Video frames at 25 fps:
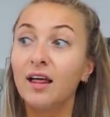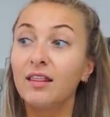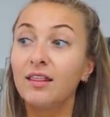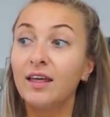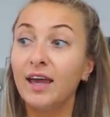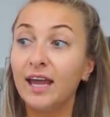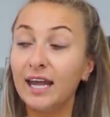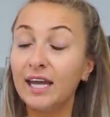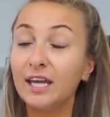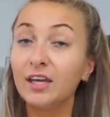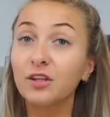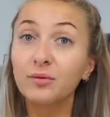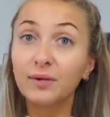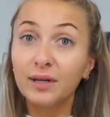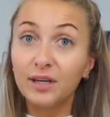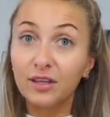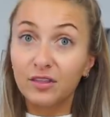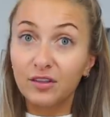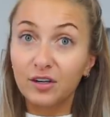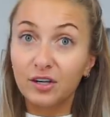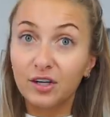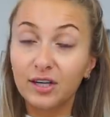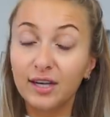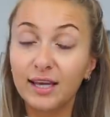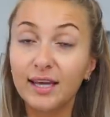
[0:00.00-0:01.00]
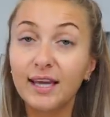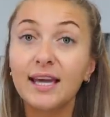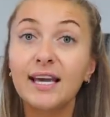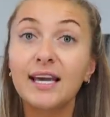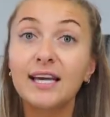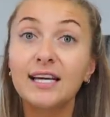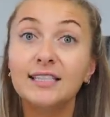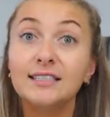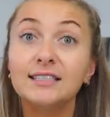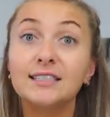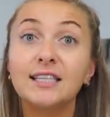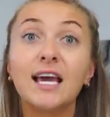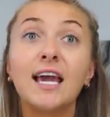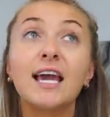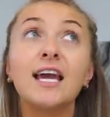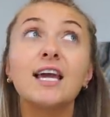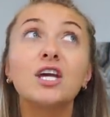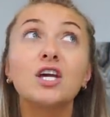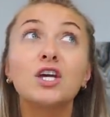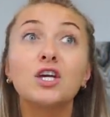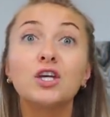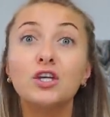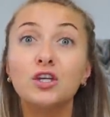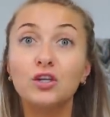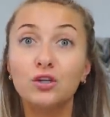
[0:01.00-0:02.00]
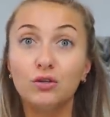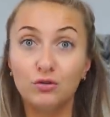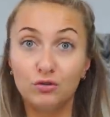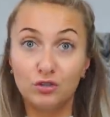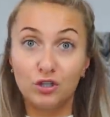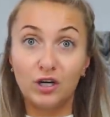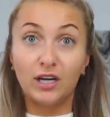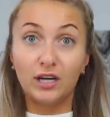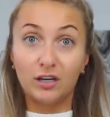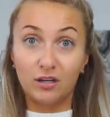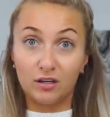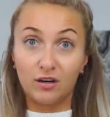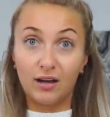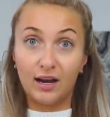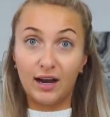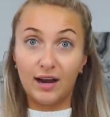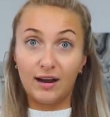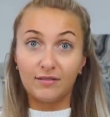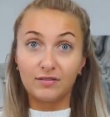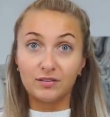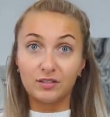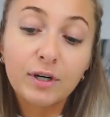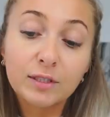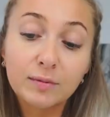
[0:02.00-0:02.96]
the A330 is a huge aircraft.